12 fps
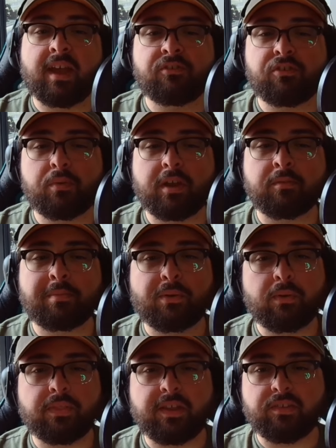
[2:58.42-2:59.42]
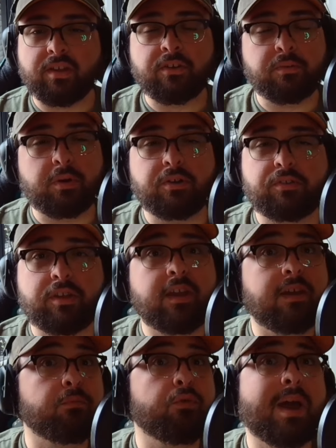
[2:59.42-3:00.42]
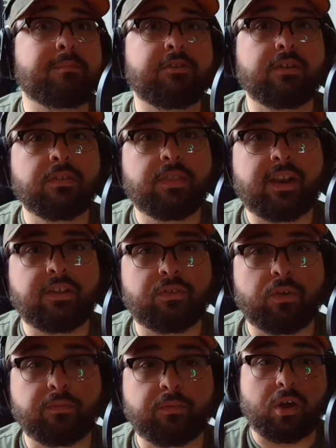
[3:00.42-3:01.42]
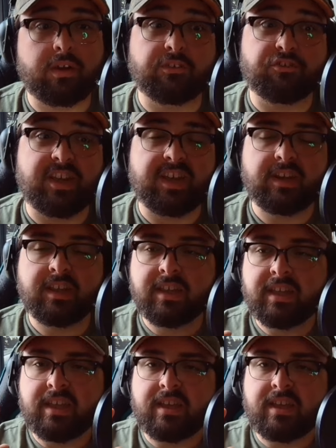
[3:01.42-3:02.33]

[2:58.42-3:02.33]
as you explore this underwater city of Rapture that is of gone to shit,